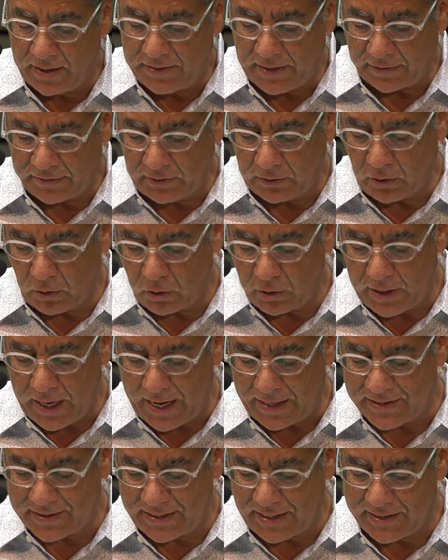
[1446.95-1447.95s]
Now the Lord
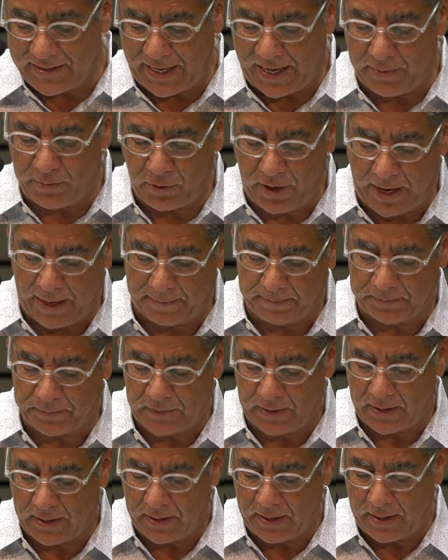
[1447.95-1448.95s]
had said to Abraham,
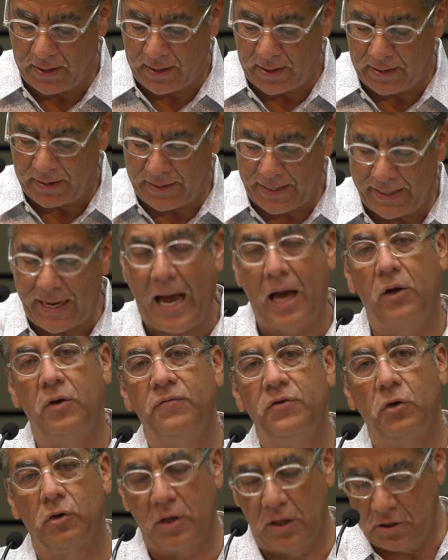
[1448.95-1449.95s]
Get out
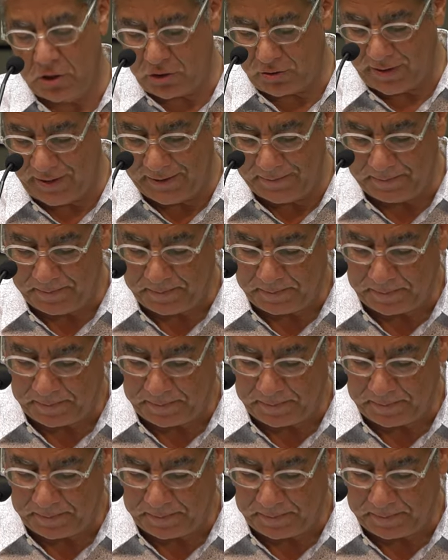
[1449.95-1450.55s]
of your country,